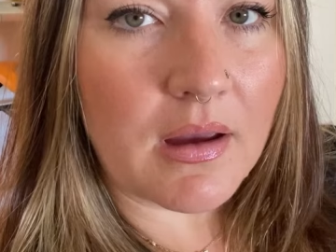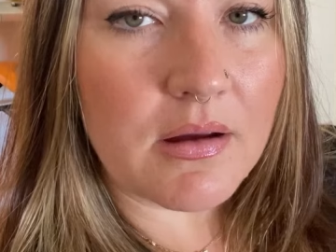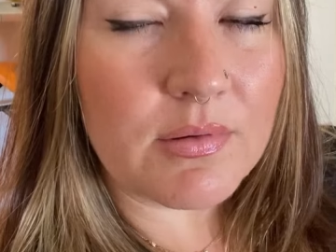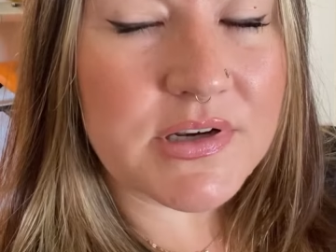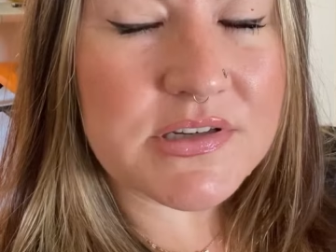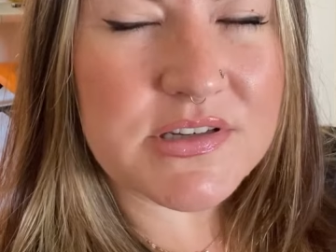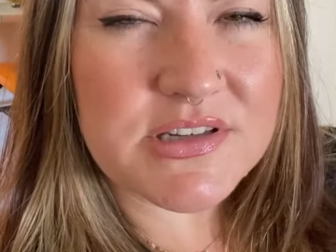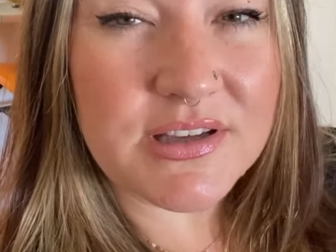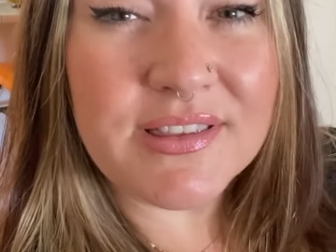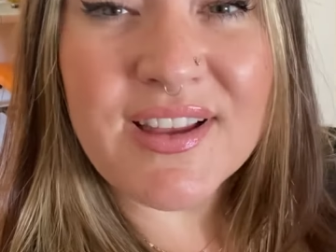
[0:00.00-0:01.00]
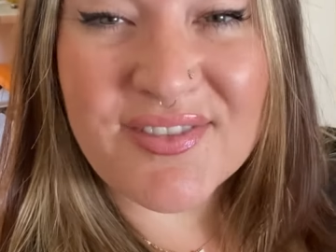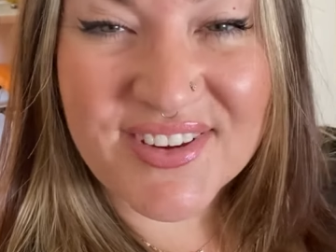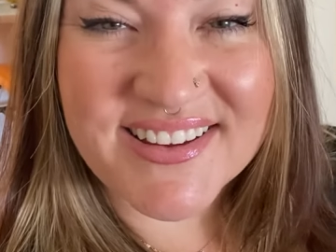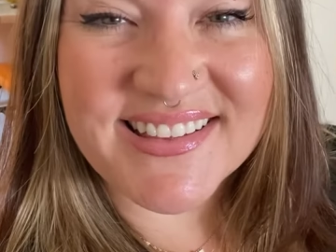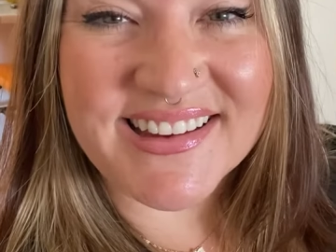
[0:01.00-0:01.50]
I want to
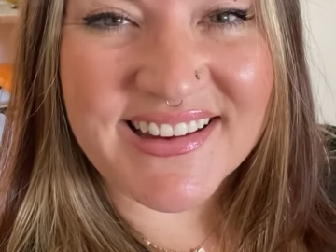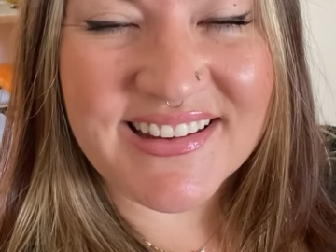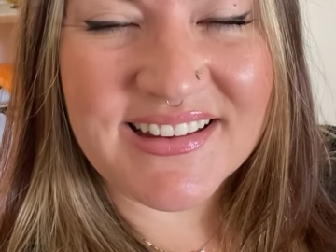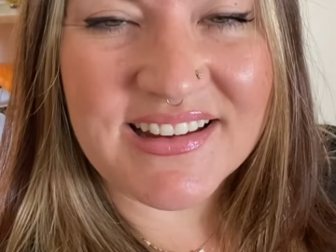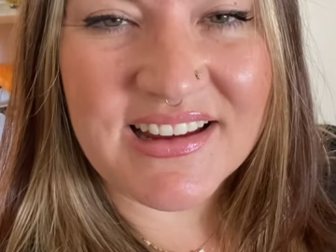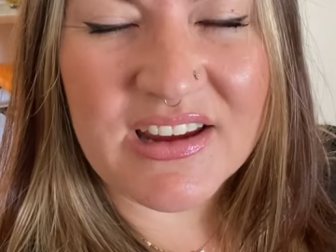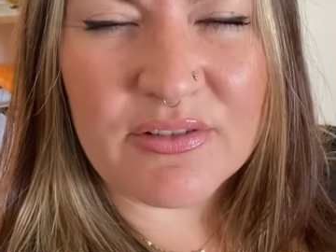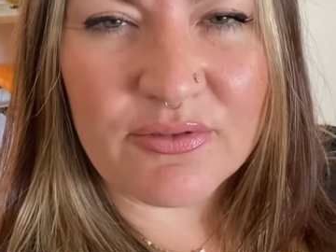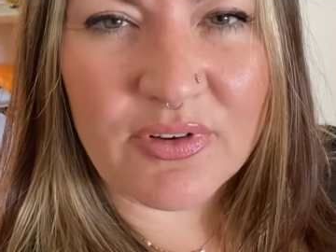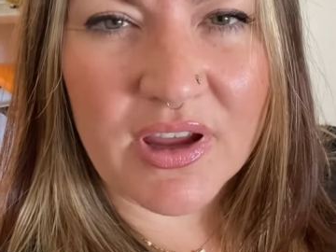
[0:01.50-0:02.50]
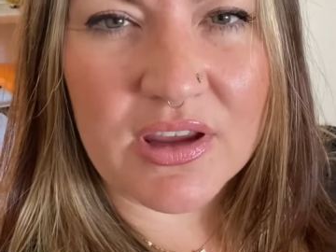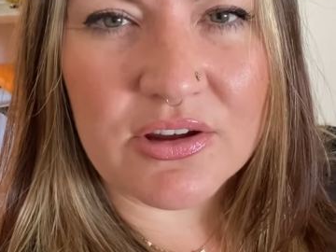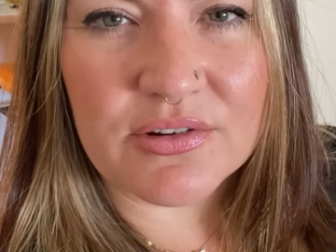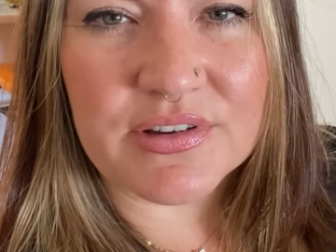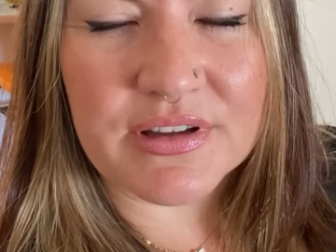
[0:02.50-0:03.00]
lovingly invite
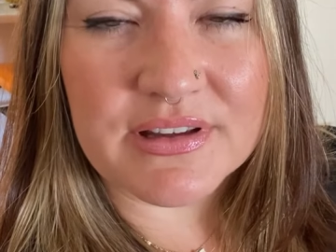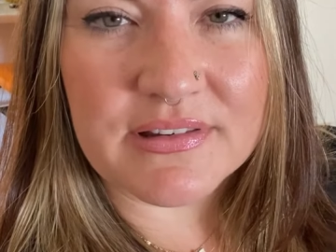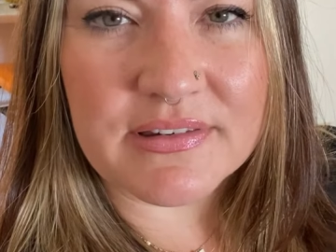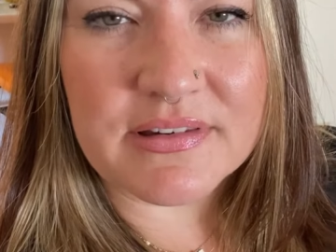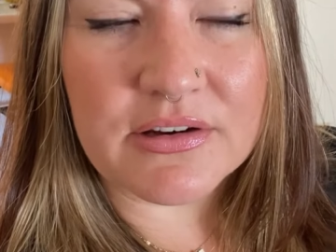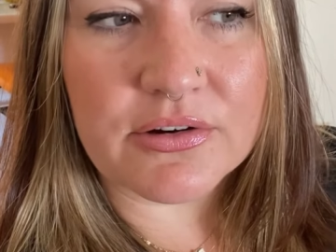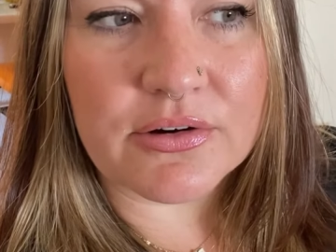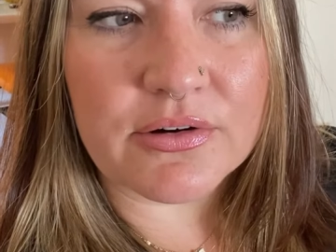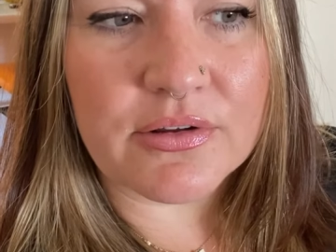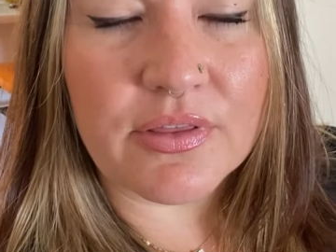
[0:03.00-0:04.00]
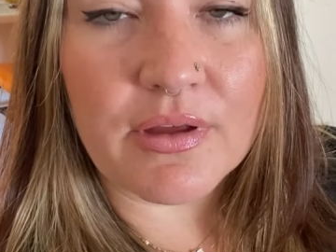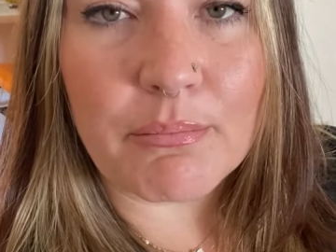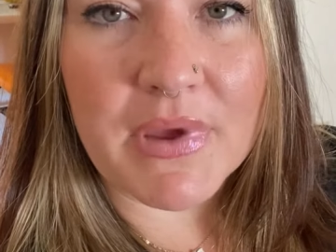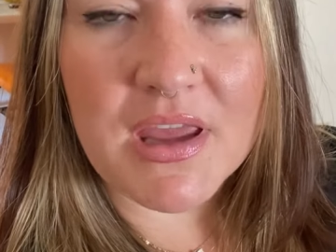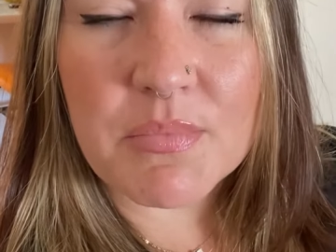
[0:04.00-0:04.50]
you to consider that
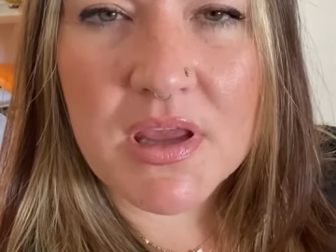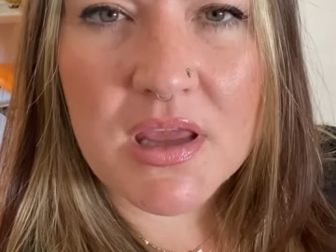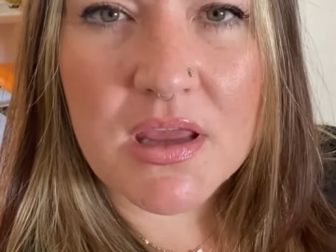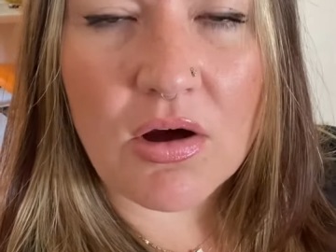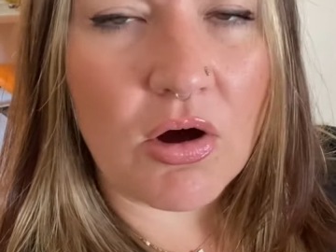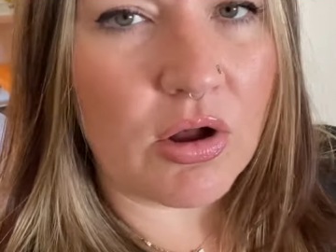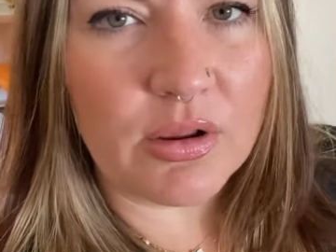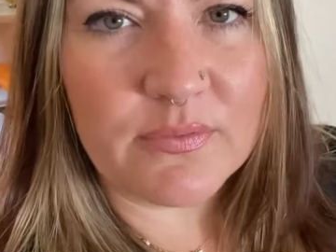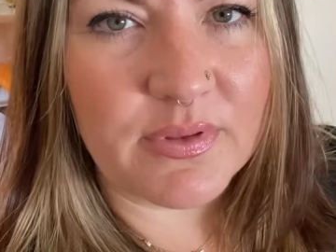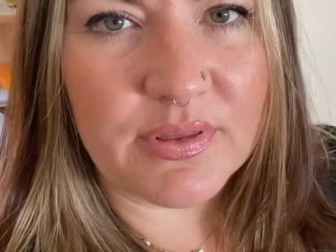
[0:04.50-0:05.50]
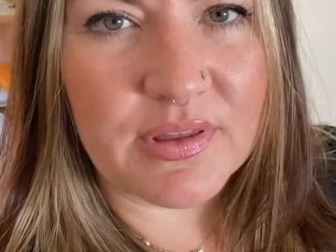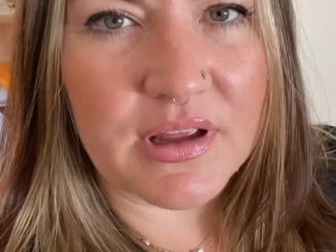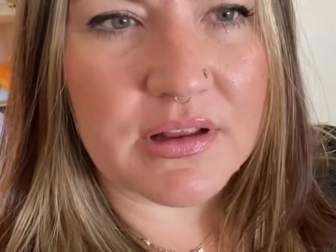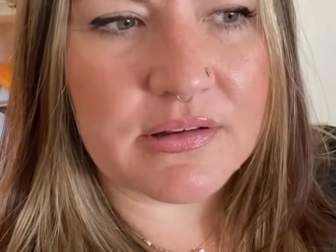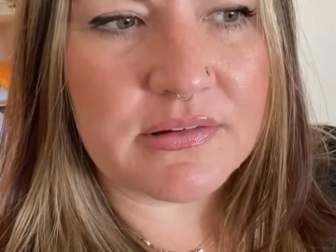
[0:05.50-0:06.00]
maybe all of the
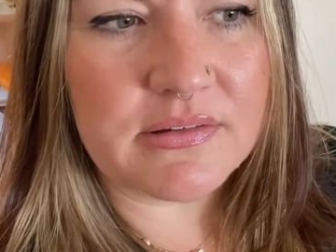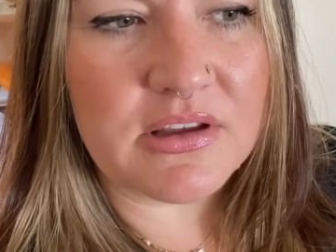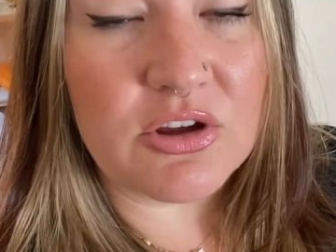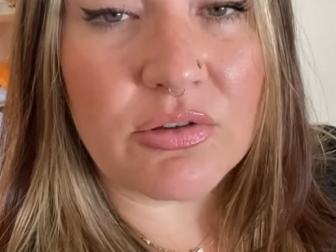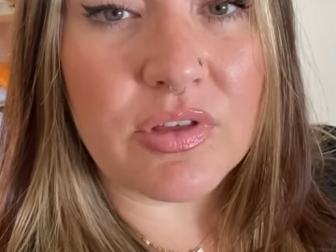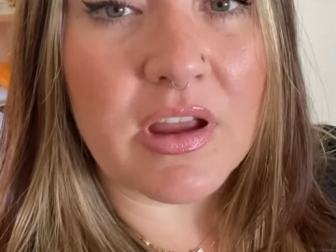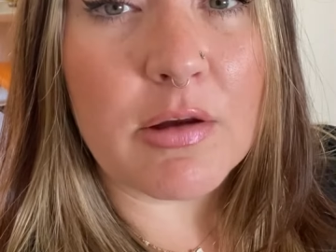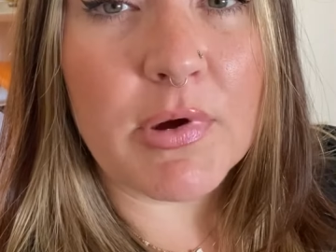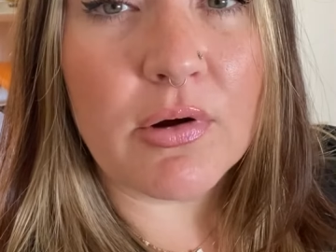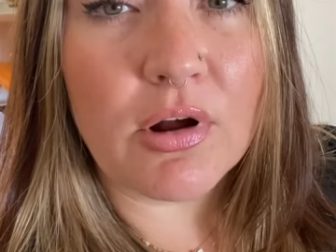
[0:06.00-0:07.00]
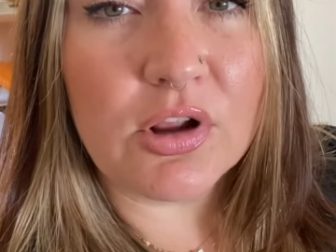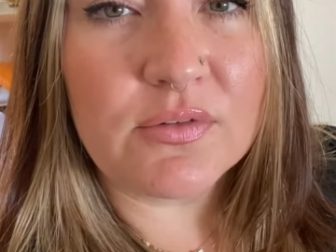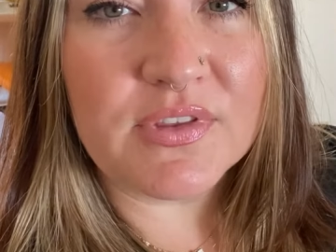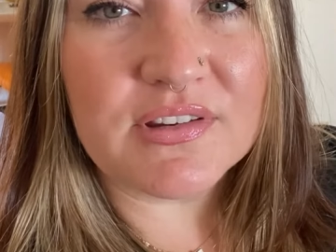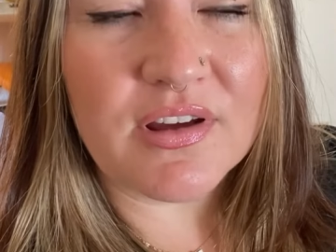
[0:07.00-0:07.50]
things that you think about all of
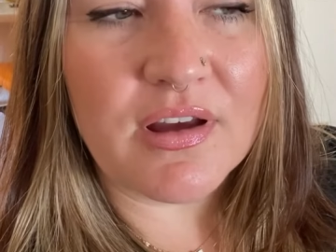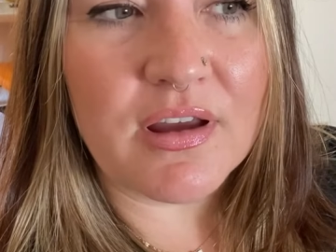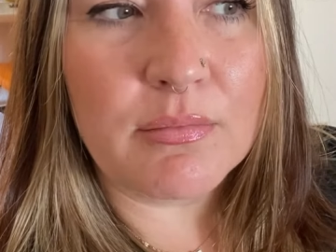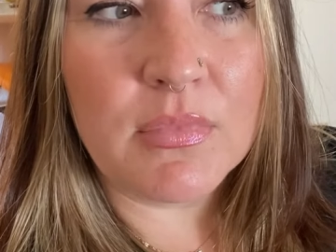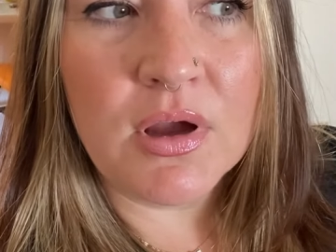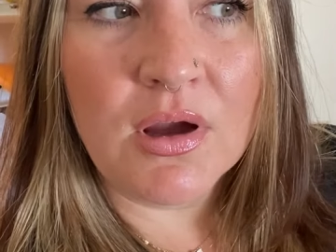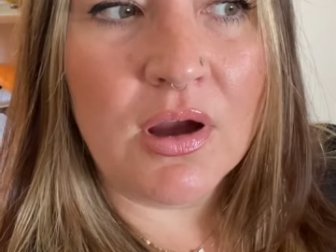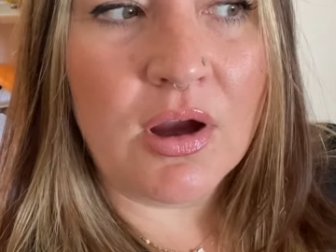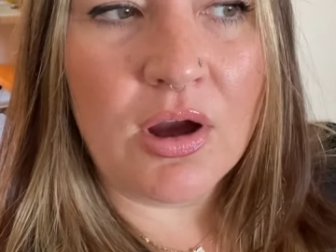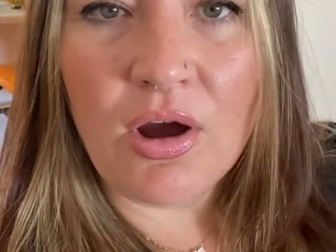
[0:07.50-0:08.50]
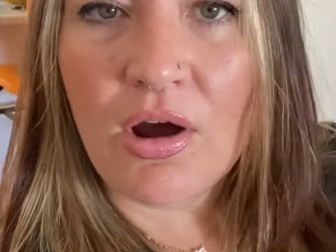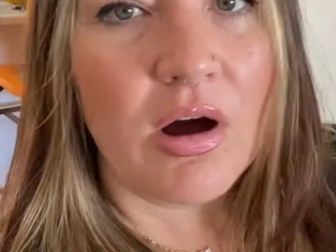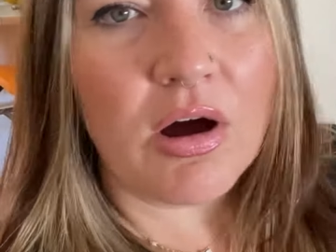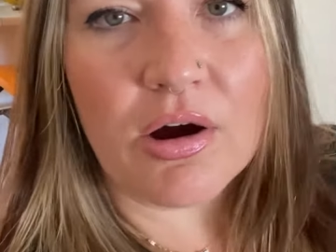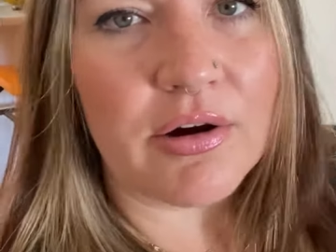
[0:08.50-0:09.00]
the time
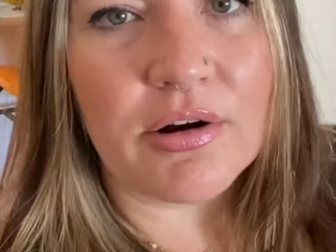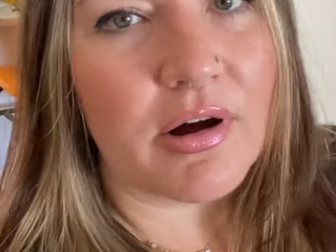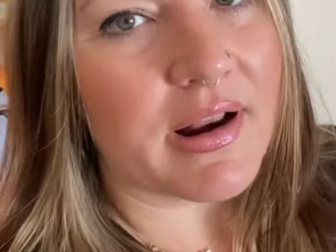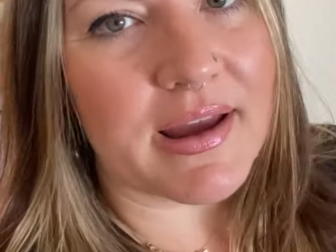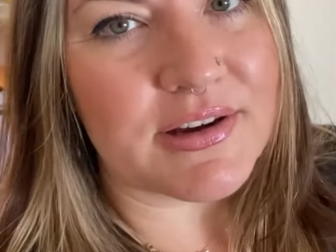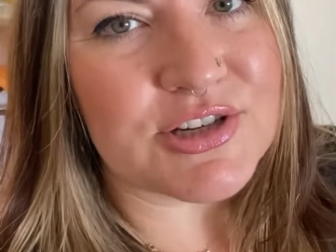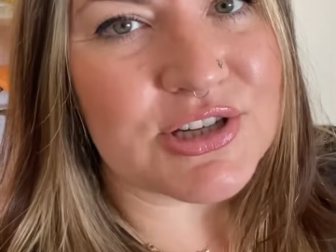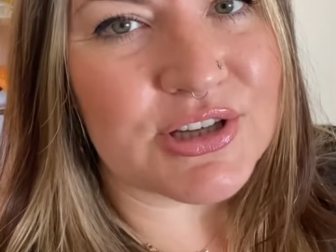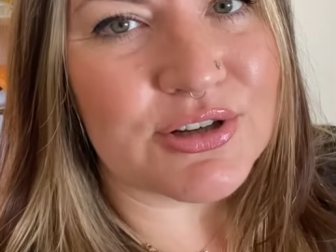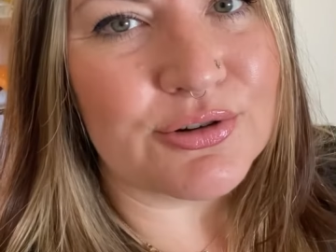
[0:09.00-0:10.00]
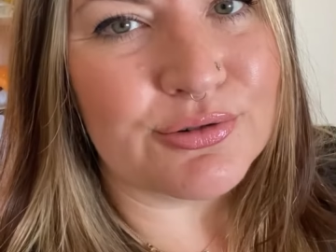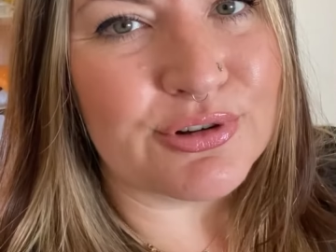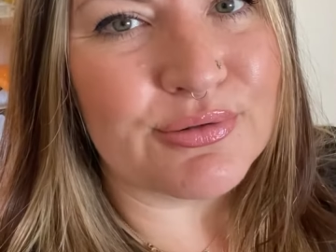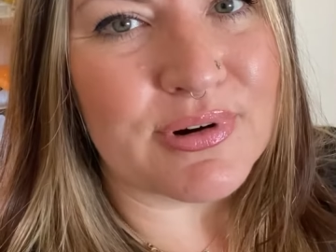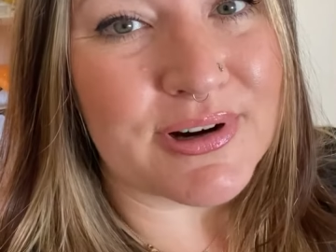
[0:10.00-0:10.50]
are not actually who
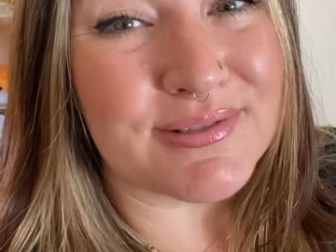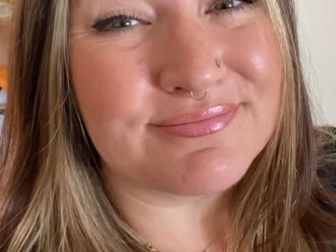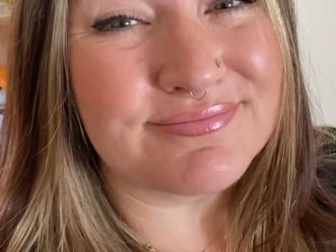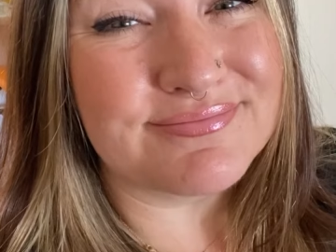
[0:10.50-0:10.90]
you are.